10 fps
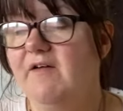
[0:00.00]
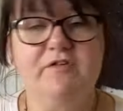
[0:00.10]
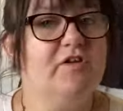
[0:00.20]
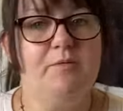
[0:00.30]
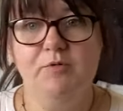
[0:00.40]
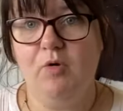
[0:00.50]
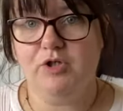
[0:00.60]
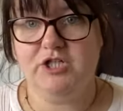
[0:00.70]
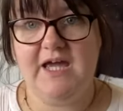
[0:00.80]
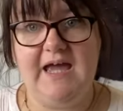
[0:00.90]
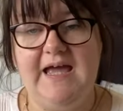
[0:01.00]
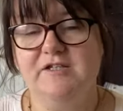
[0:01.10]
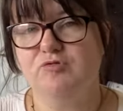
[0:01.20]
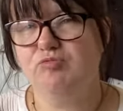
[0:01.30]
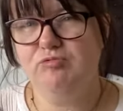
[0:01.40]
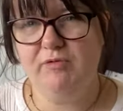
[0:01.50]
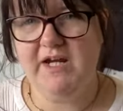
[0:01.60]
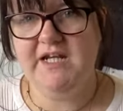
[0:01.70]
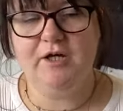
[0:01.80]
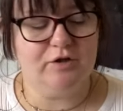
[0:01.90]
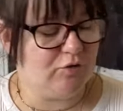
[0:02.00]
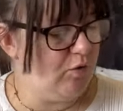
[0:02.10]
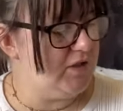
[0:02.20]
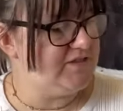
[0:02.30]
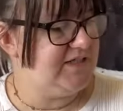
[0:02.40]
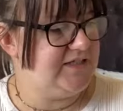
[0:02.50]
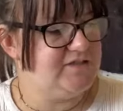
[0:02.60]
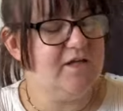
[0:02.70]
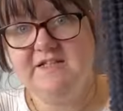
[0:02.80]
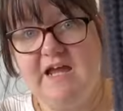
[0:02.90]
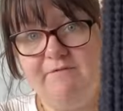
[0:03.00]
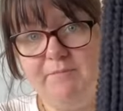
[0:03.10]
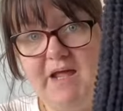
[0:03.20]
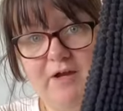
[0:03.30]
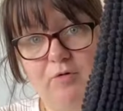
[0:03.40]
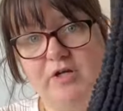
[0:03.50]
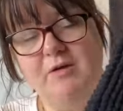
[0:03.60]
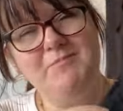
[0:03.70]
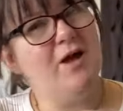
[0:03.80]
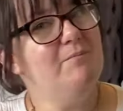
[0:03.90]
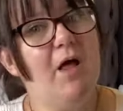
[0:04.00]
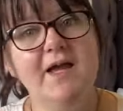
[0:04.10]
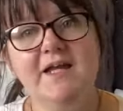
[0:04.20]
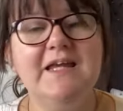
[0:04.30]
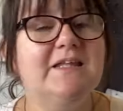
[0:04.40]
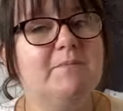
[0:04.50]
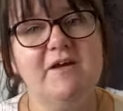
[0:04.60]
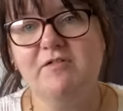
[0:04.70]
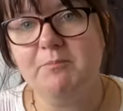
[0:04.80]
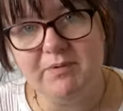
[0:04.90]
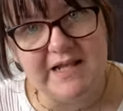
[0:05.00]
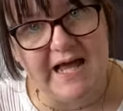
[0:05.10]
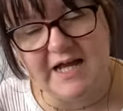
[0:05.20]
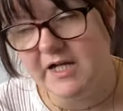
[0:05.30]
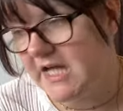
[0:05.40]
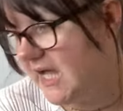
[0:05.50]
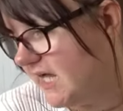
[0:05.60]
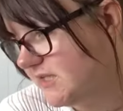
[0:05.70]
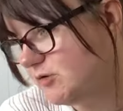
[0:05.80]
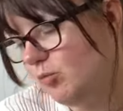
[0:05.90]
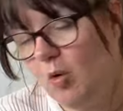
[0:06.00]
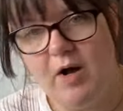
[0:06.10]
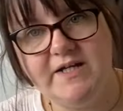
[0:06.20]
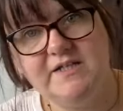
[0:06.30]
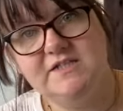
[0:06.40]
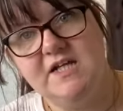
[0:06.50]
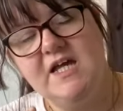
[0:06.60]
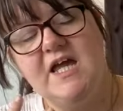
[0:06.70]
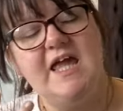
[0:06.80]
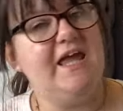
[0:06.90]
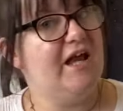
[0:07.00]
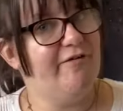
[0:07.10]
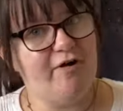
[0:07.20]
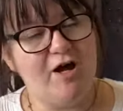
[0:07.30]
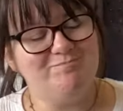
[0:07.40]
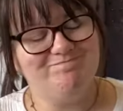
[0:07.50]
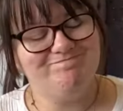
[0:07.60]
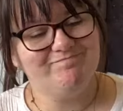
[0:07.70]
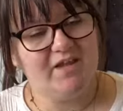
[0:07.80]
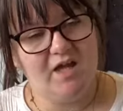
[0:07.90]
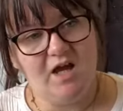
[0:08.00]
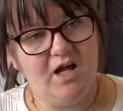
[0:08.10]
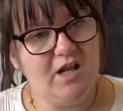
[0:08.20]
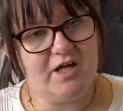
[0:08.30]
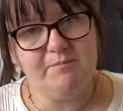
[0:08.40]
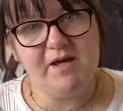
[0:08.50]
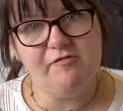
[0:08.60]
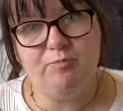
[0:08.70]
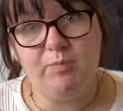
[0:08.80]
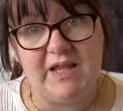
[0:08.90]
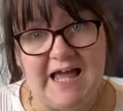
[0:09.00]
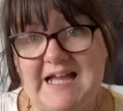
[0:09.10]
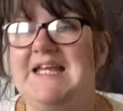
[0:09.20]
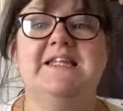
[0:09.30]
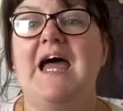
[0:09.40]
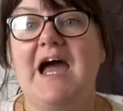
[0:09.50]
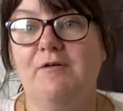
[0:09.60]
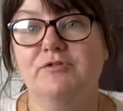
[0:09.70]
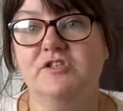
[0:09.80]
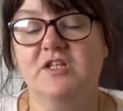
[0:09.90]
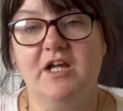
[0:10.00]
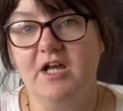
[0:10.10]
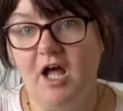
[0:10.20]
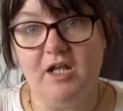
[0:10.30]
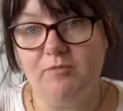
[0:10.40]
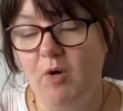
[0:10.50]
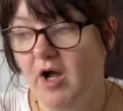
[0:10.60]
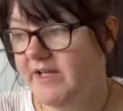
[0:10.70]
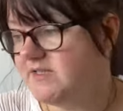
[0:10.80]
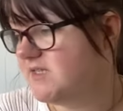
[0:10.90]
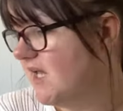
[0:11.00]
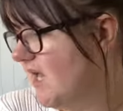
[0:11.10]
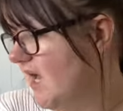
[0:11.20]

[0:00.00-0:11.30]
every time we wash it, it's really good quality. So I did have a black one. And I'm like in a bit of the black and white era. I like a bit of black in the house, like colour wise,